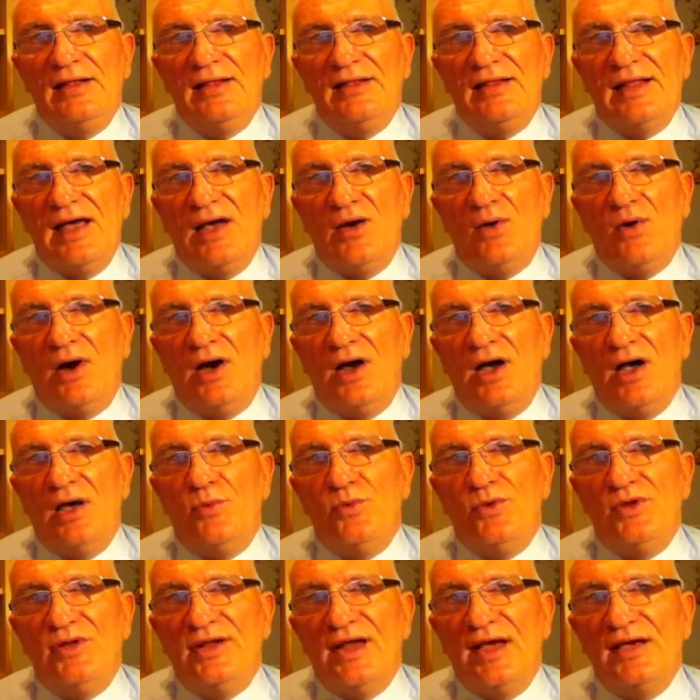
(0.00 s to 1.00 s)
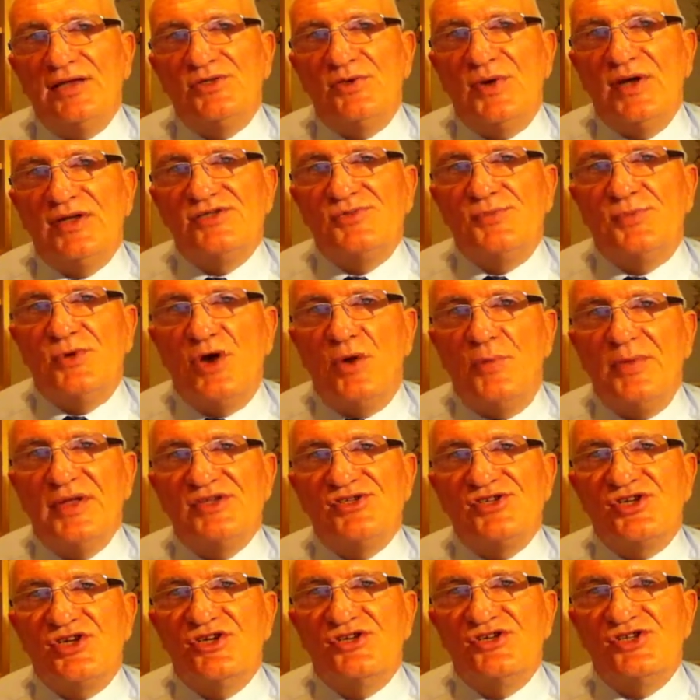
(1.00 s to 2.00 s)
Now, I would like to add some
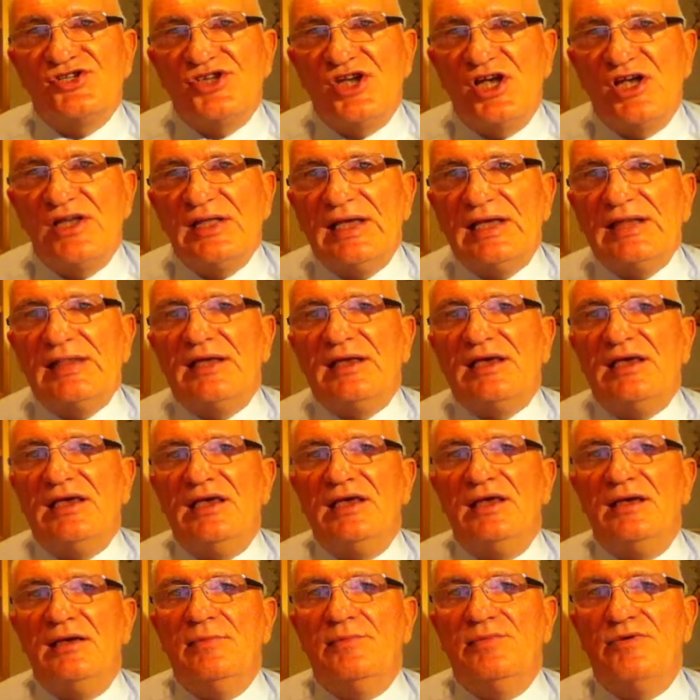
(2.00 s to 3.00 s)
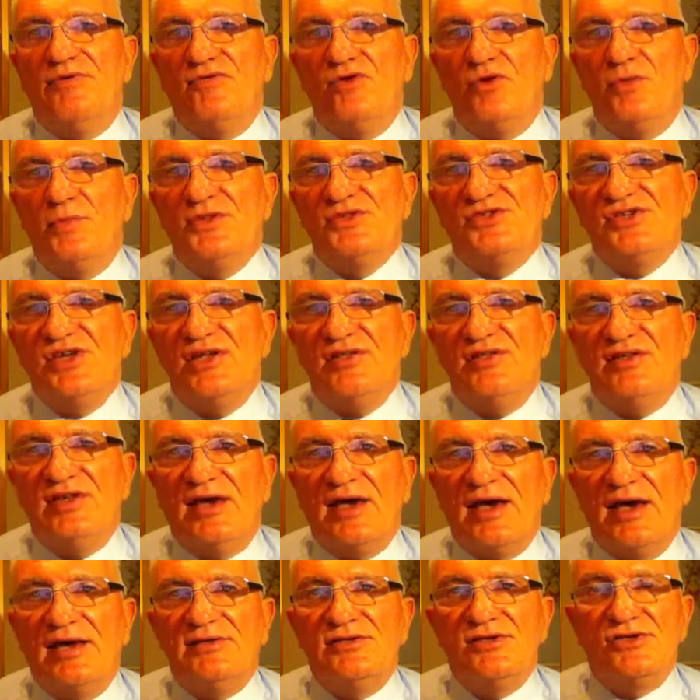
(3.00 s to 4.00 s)
comments concerning the key performance
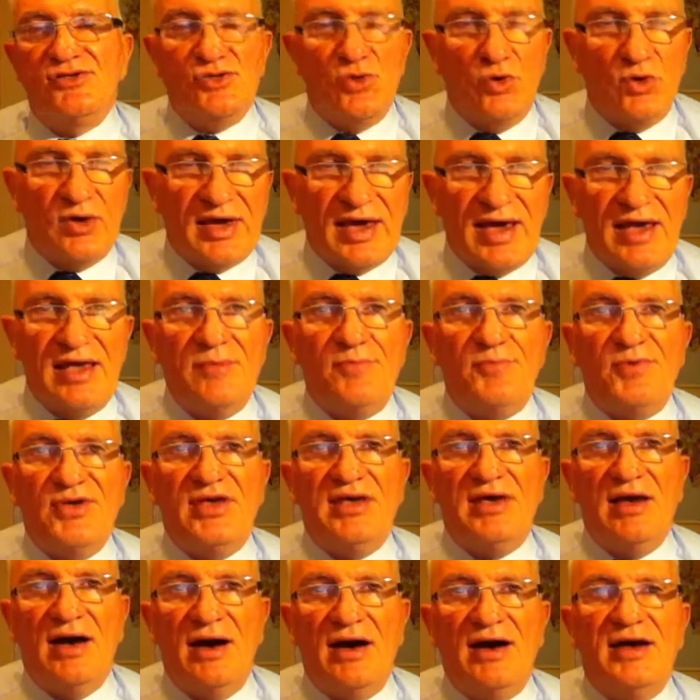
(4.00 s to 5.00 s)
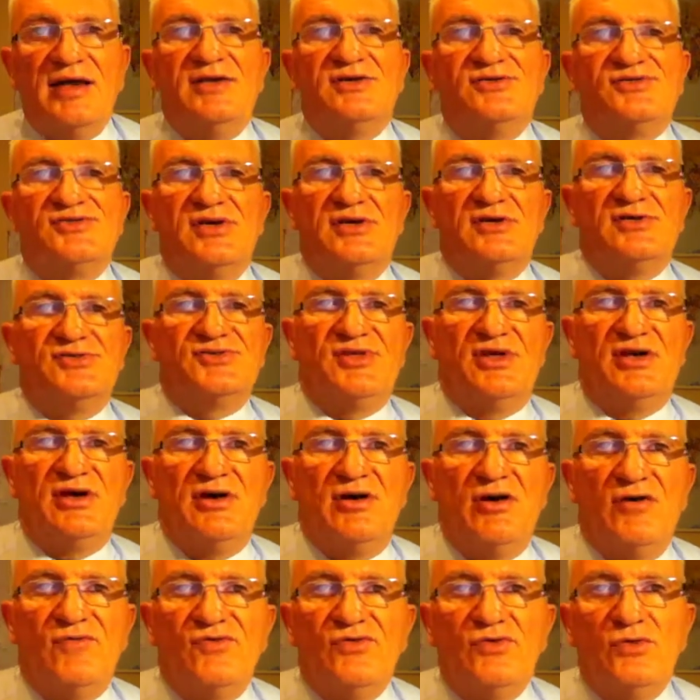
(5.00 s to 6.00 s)
indicators, or KPIs as they
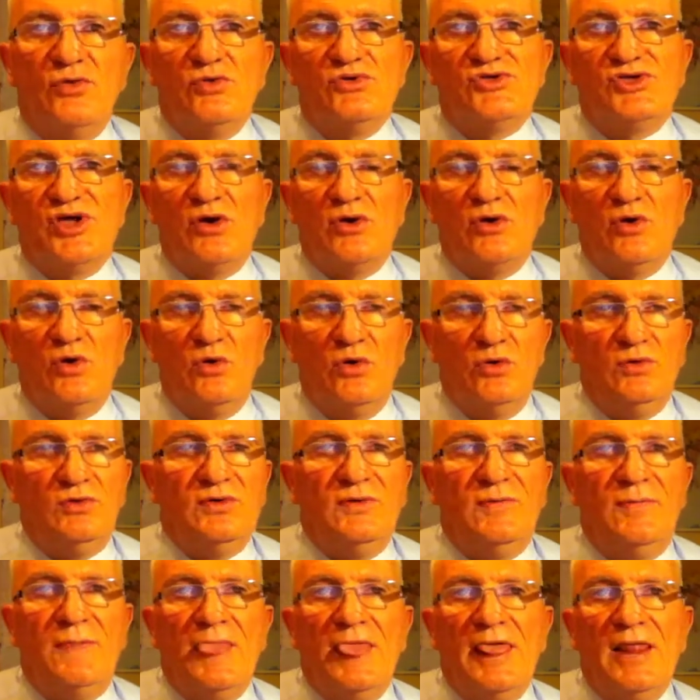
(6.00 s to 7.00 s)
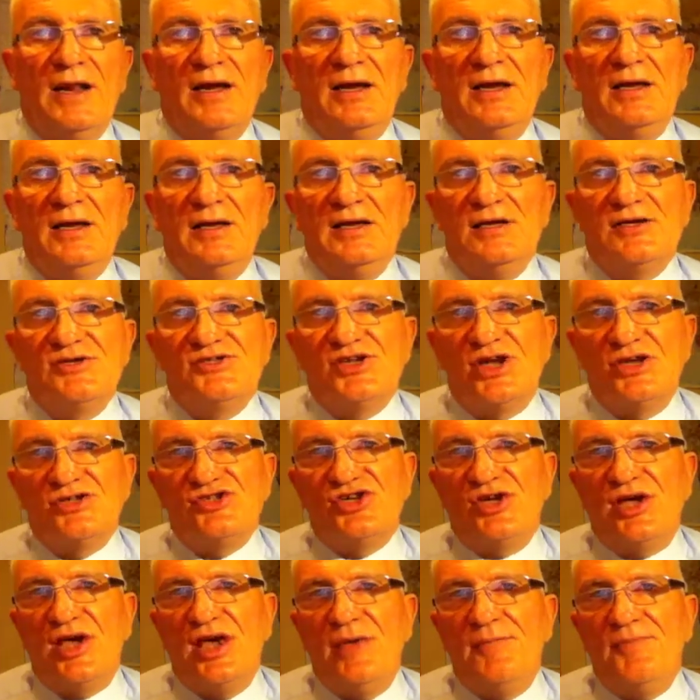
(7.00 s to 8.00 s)
are often also called.
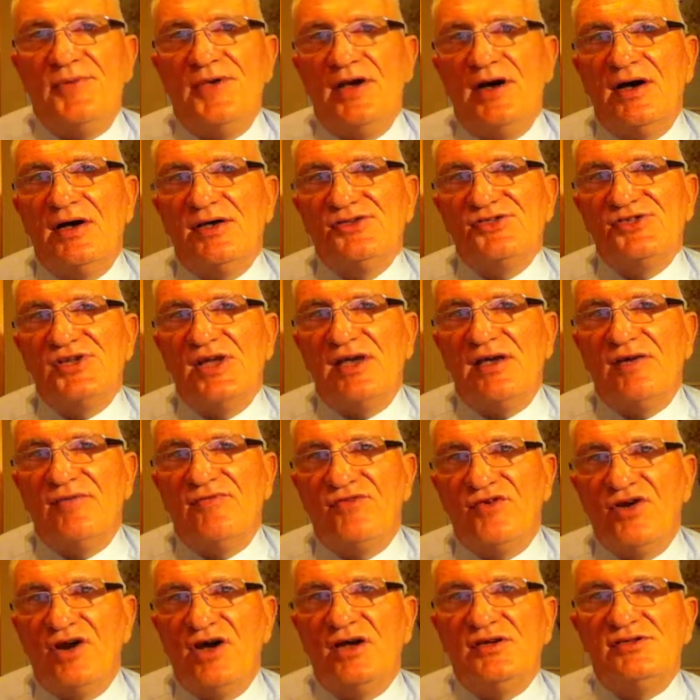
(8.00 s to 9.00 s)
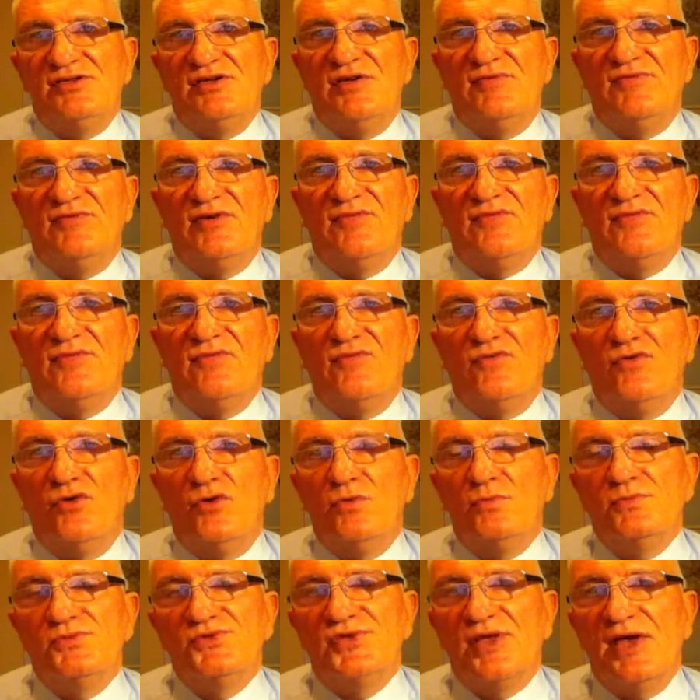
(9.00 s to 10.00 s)
Such KPIs take a variety of different
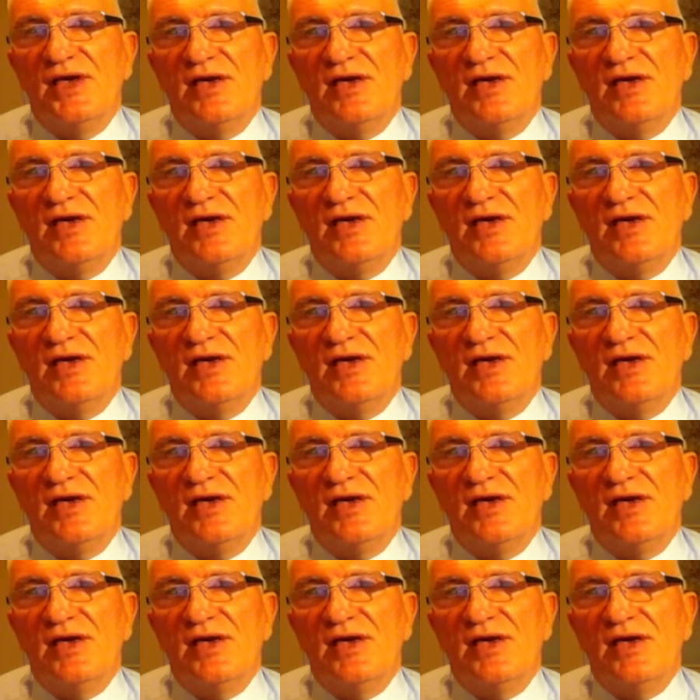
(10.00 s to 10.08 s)
forms.